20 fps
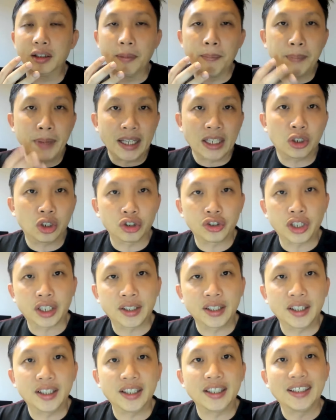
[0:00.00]
main
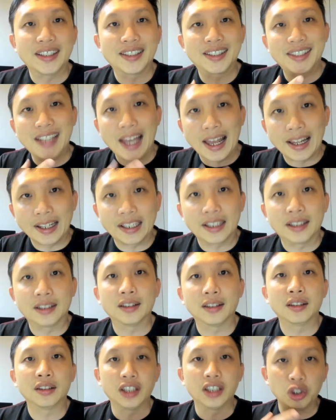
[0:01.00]
contractor is
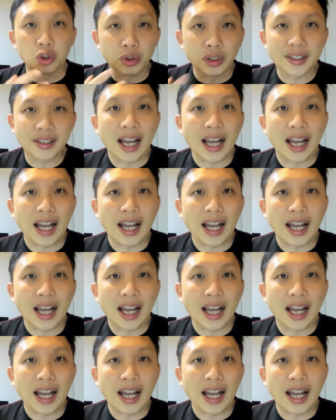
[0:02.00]
selling the units.